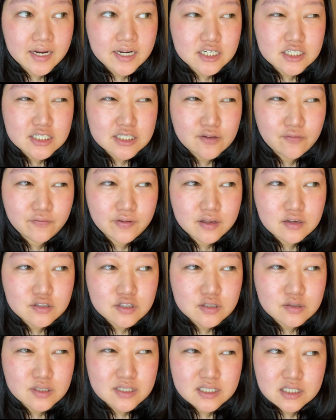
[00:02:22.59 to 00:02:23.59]
it just feels
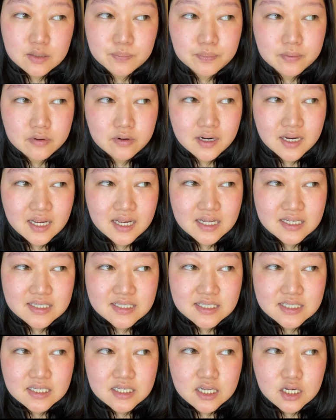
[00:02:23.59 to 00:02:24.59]
so slippery and
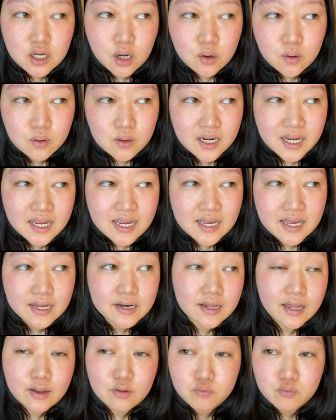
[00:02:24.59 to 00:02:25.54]
silicone-y and like